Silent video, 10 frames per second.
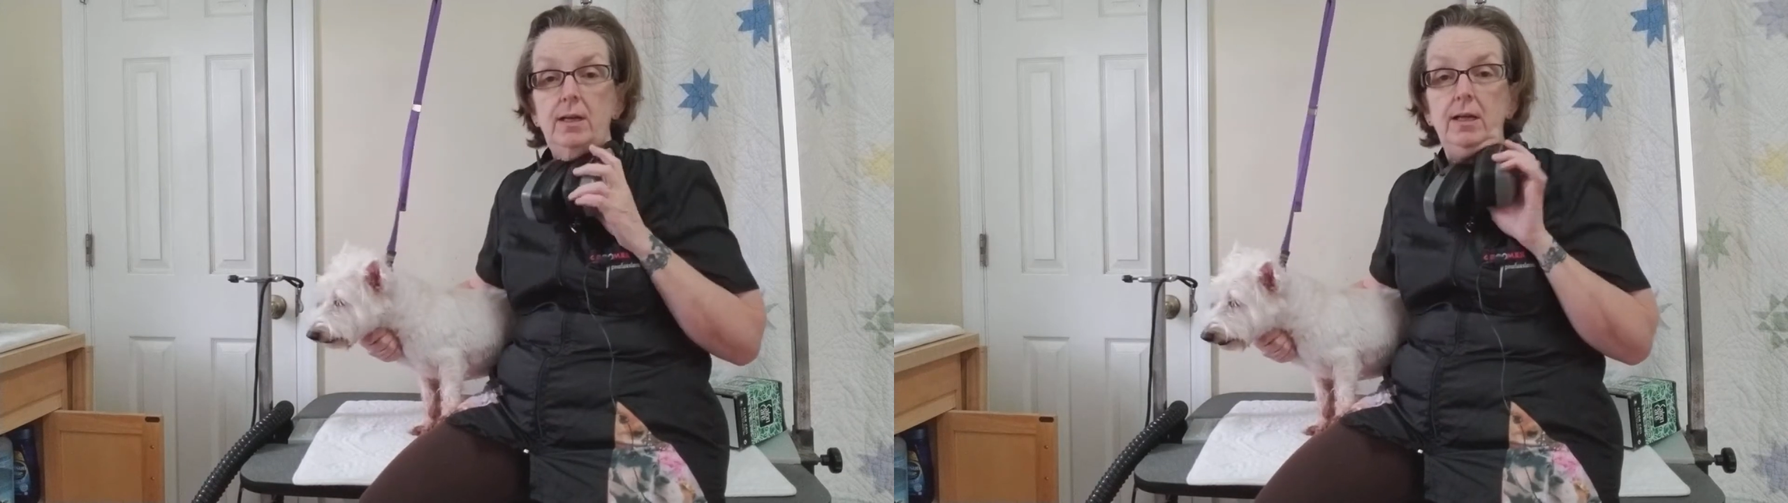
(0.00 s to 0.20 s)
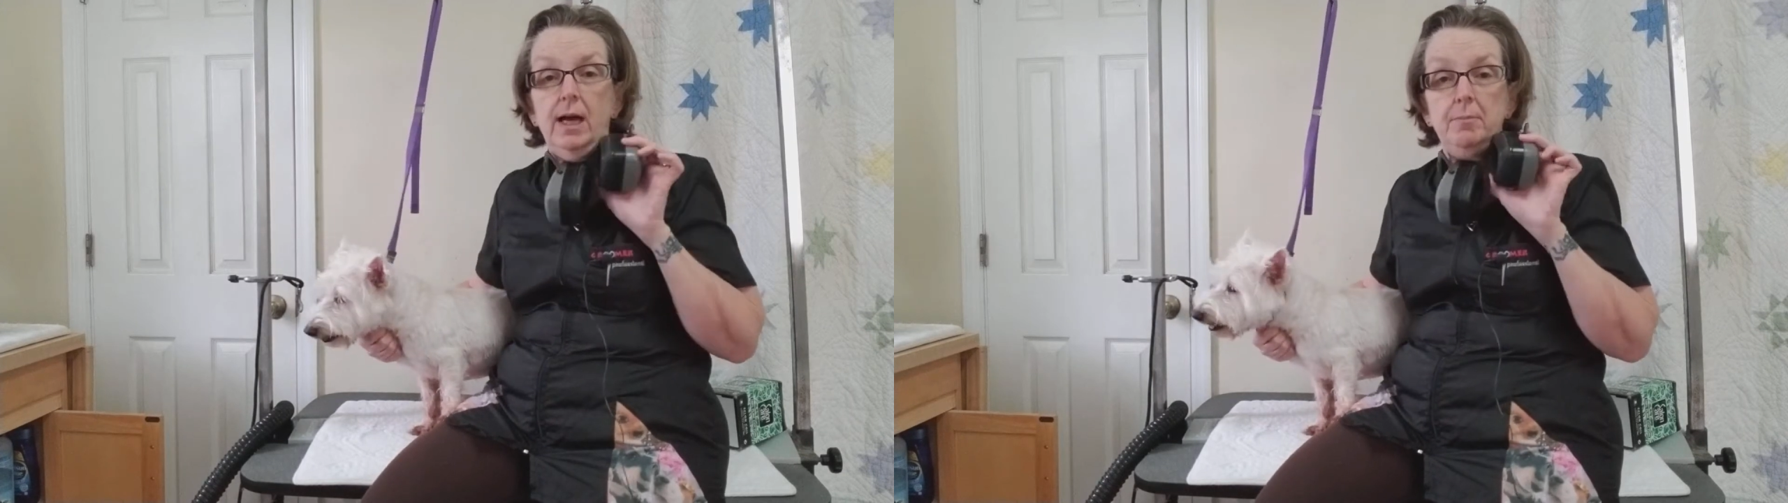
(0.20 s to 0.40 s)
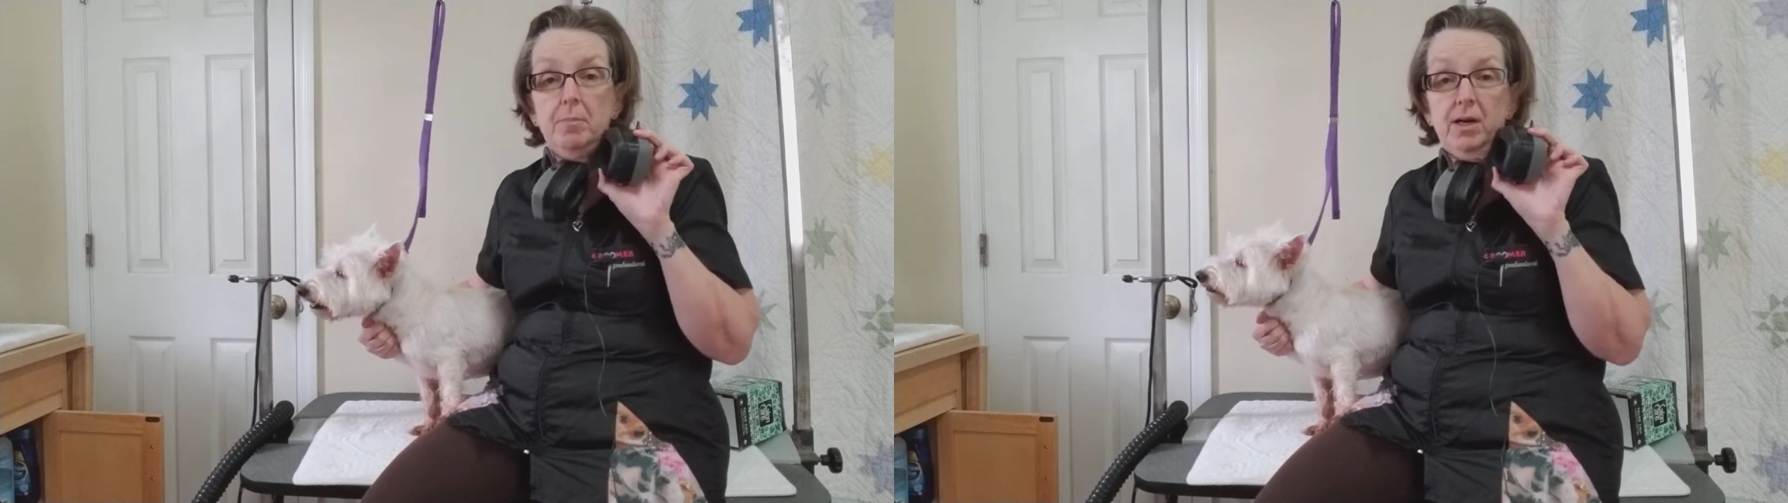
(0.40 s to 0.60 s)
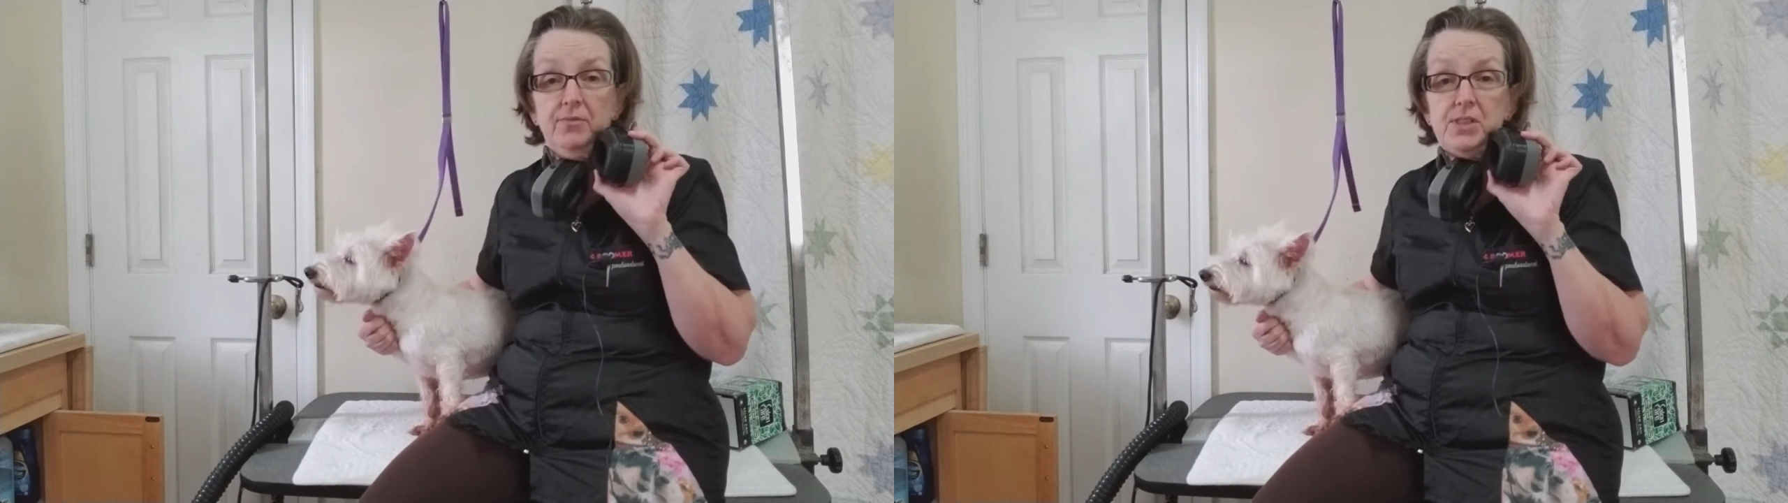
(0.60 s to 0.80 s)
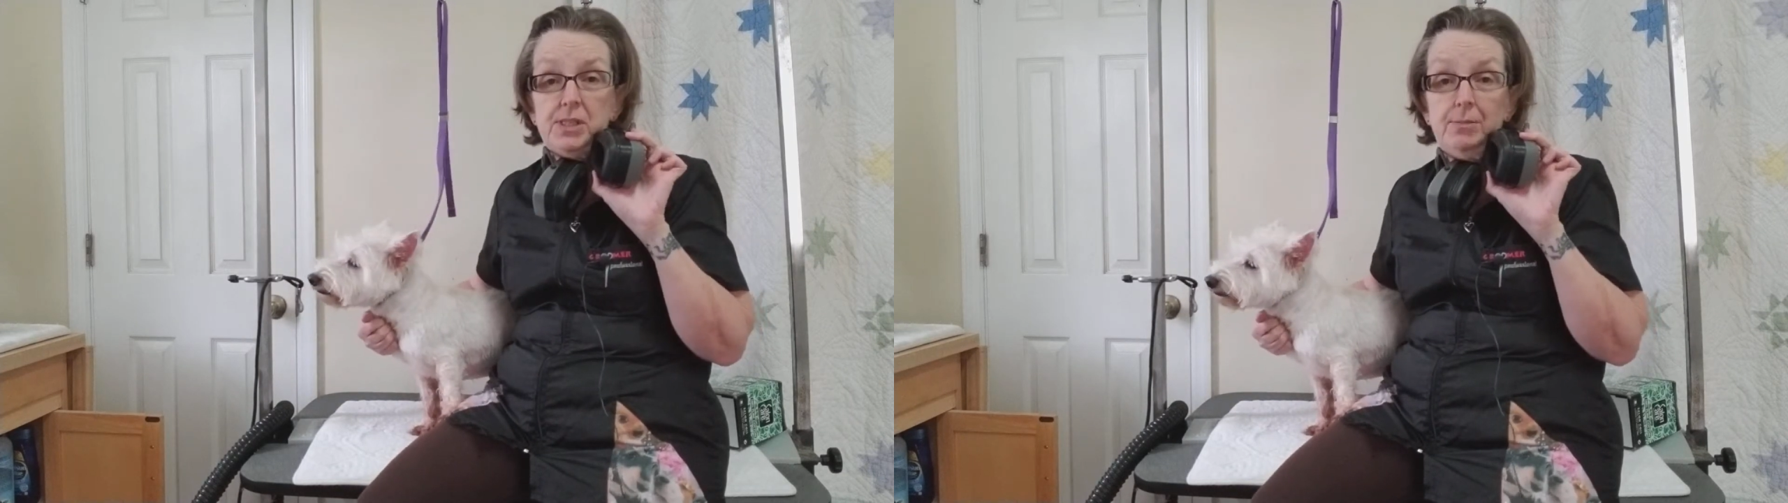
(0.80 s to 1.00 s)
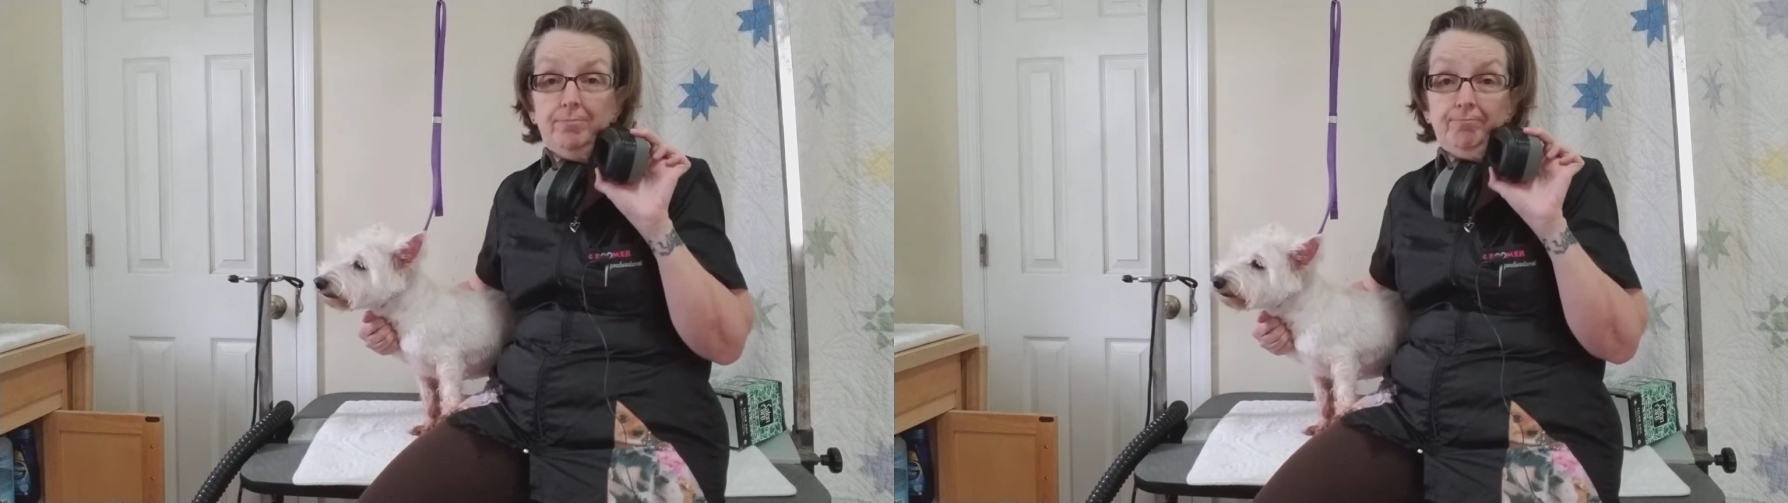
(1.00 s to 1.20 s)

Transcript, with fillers: gun muffs.